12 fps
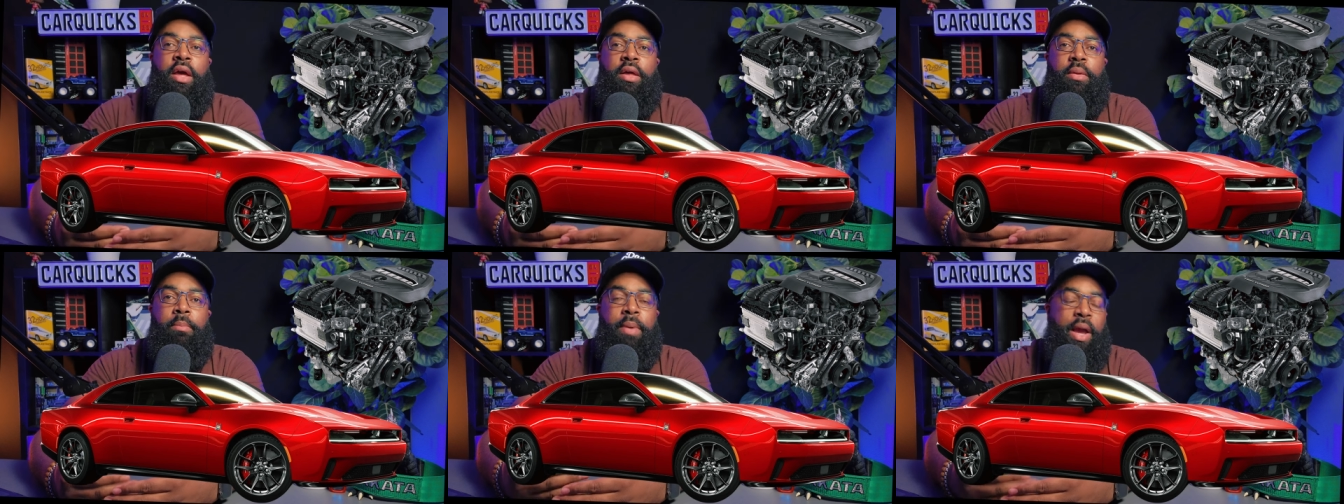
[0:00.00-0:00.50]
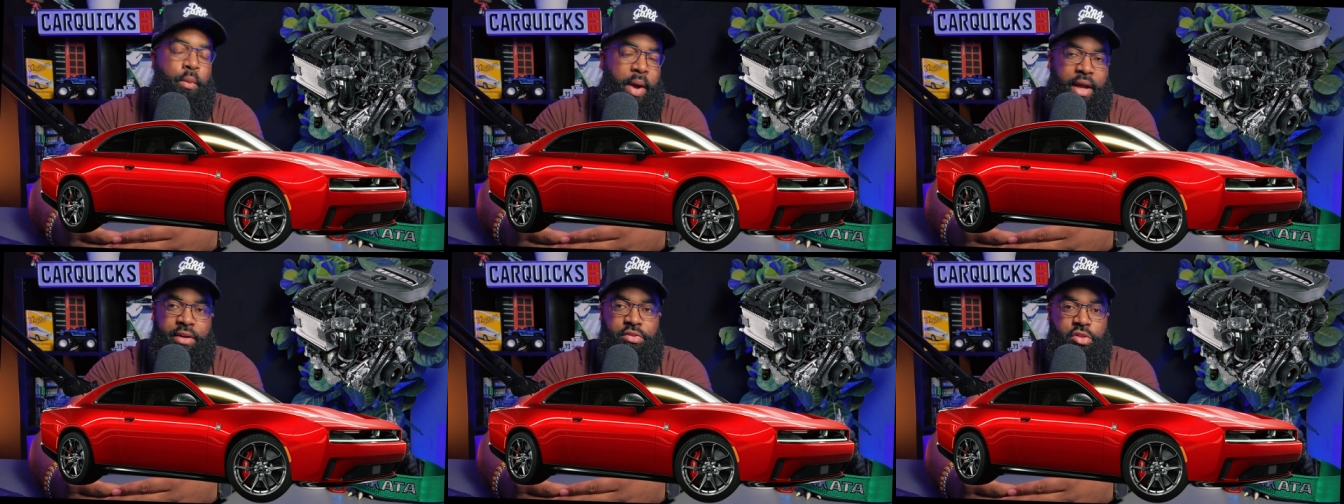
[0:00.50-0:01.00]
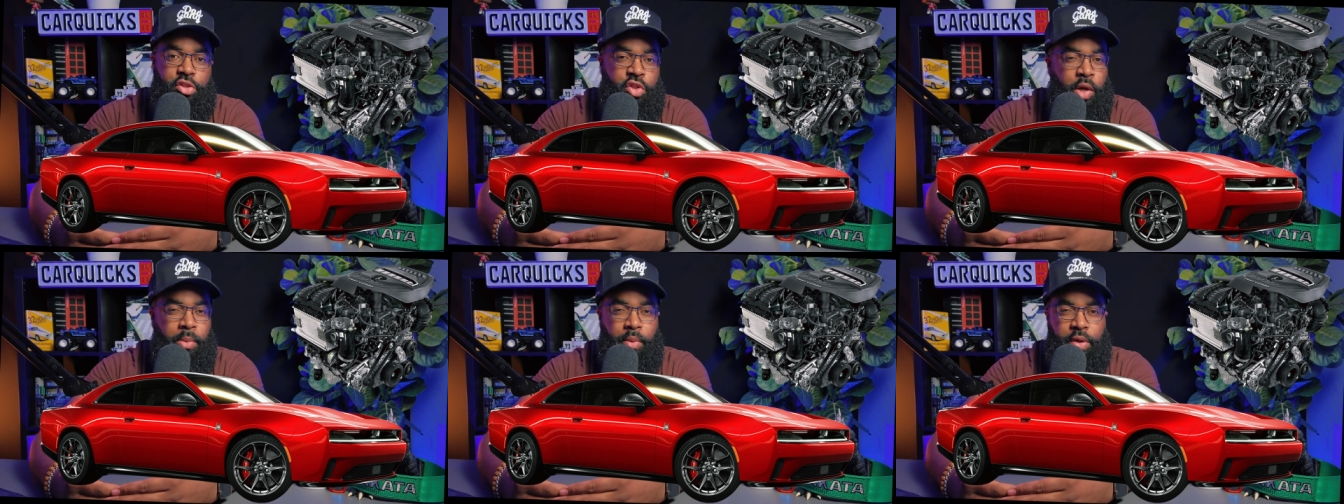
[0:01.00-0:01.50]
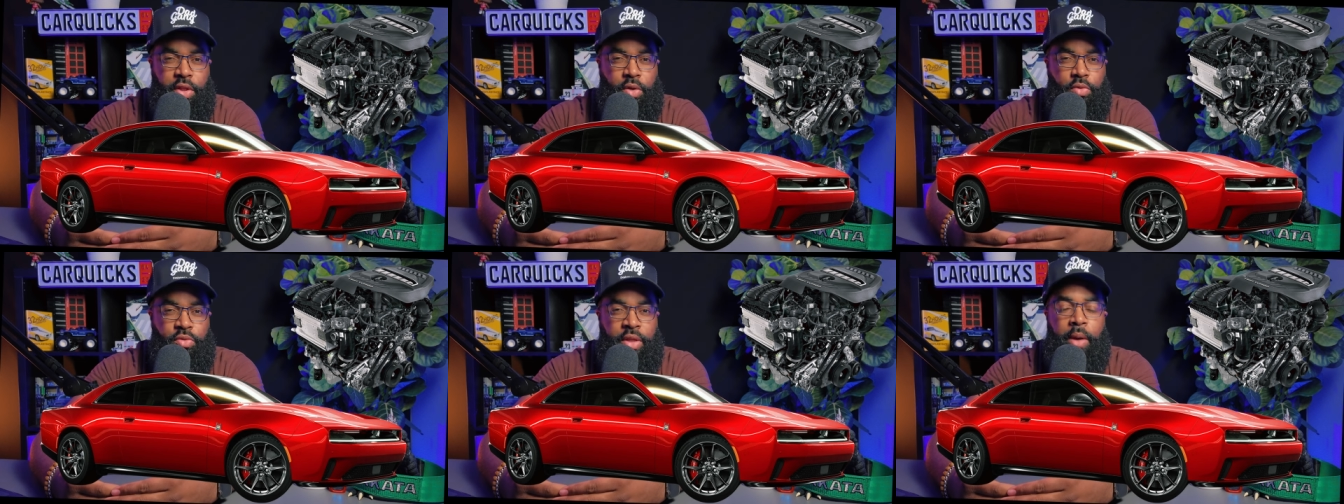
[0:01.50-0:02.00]
Bandwagon is a term I want to
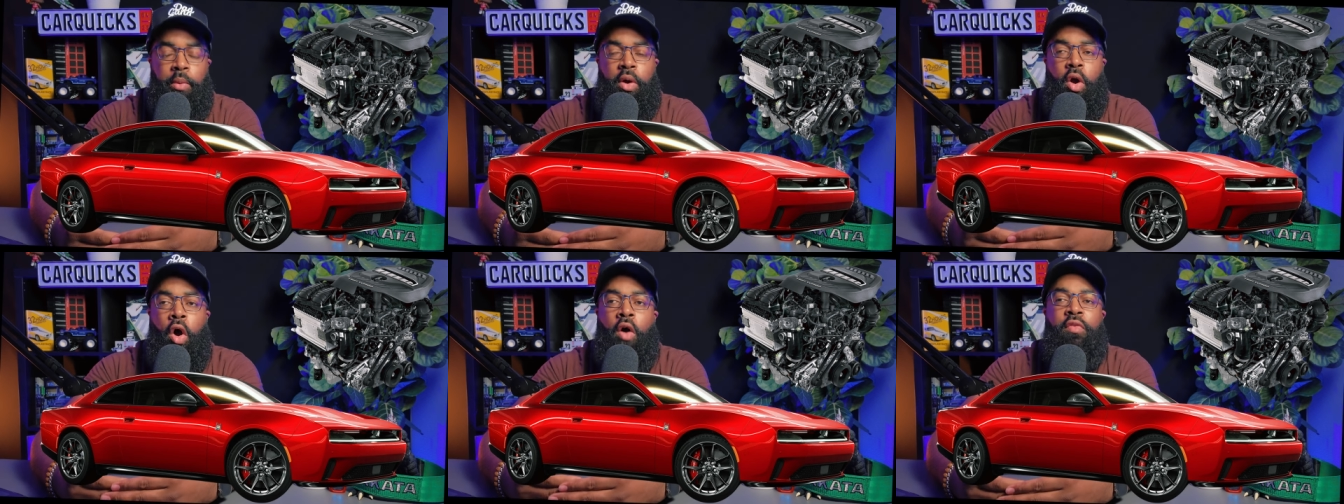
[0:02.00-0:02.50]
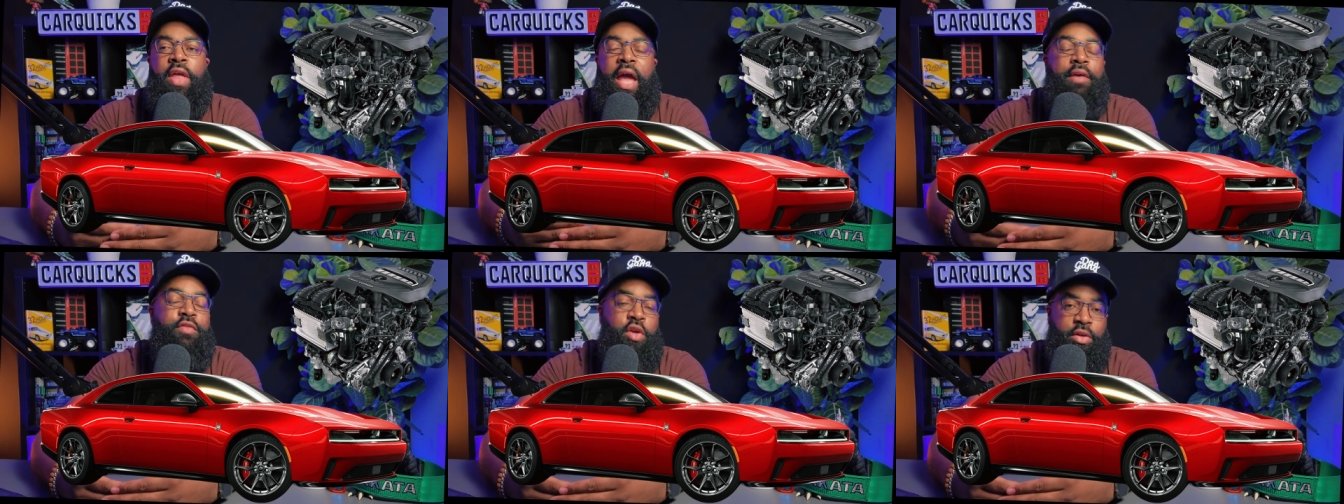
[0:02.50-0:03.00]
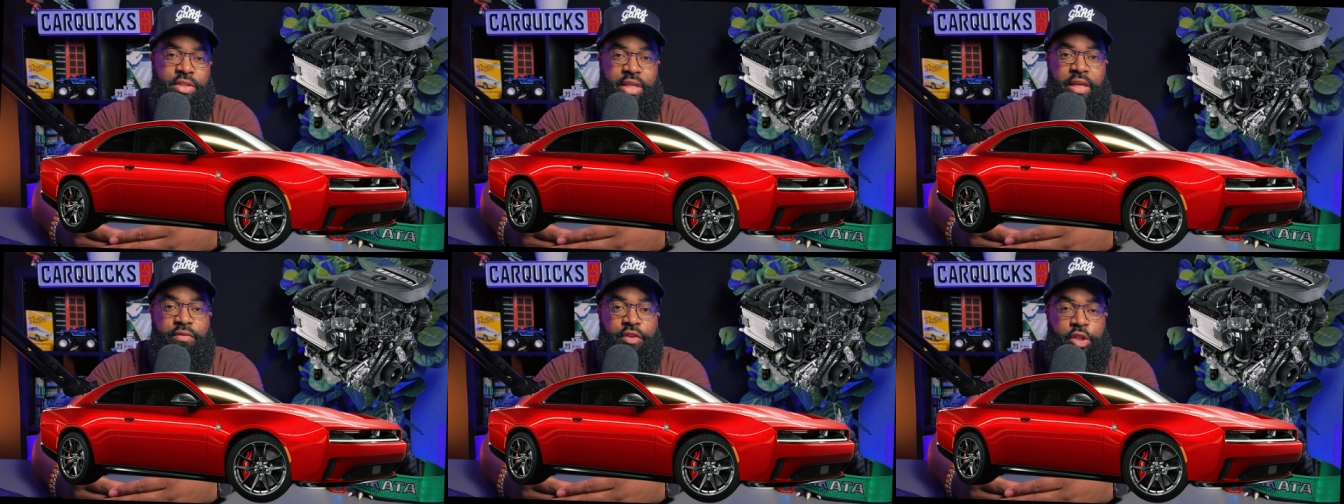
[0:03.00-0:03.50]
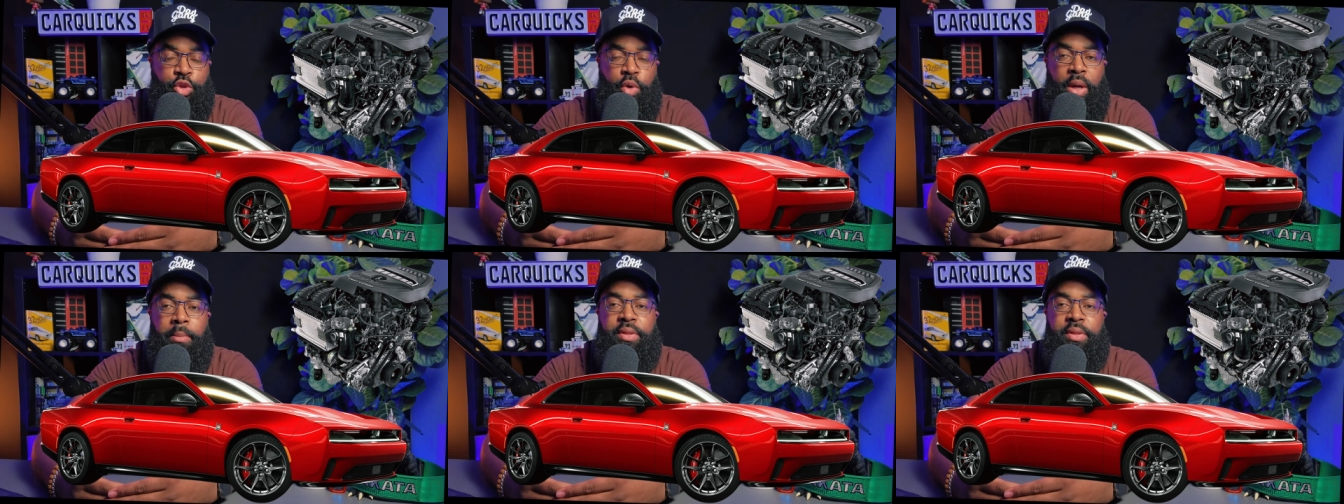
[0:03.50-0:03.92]
use. They were on heavy on the E V train,